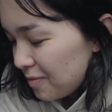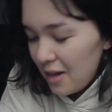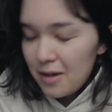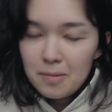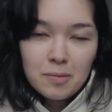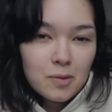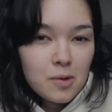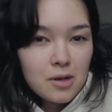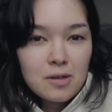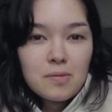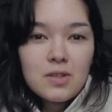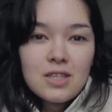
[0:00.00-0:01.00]

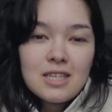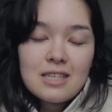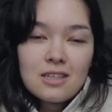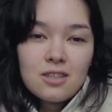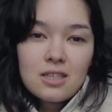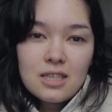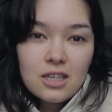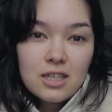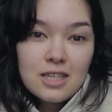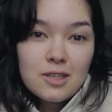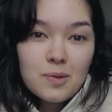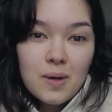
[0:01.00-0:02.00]
Welcome to this little
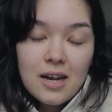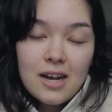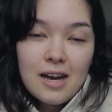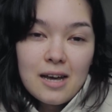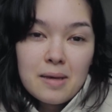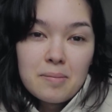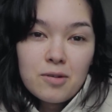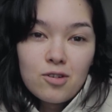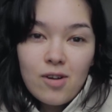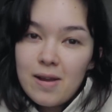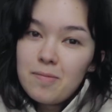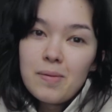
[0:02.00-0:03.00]
series where I'm
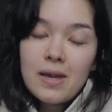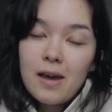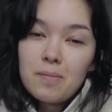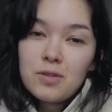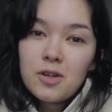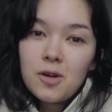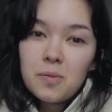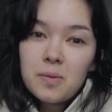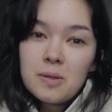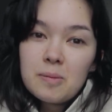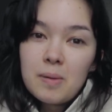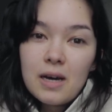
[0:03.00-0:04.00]
ramping up to
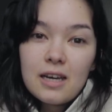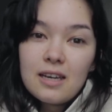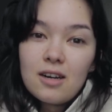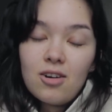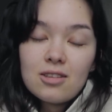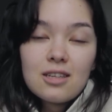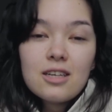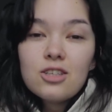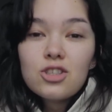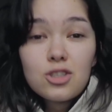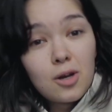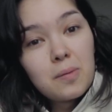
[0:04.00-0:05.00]
open my online
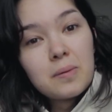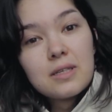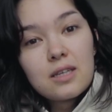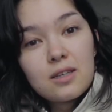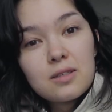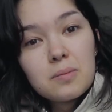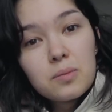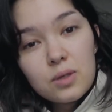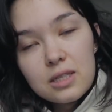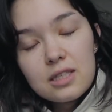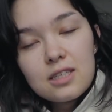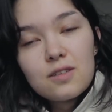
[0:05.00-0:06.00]
shop and sell some
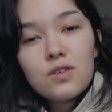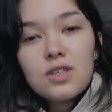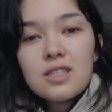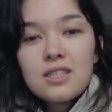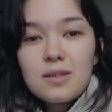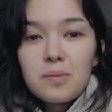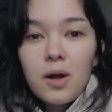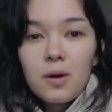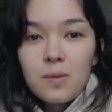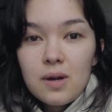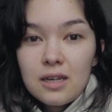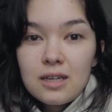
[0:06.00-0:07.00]
prints. If you didn't see
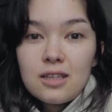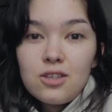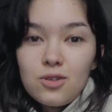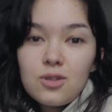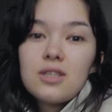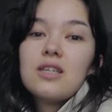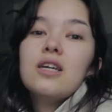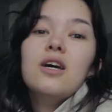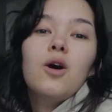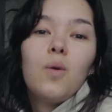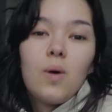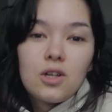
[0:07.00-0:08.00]
part 1, you can
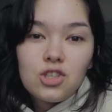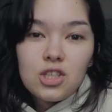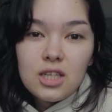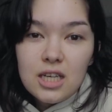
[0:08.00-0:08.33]
watch it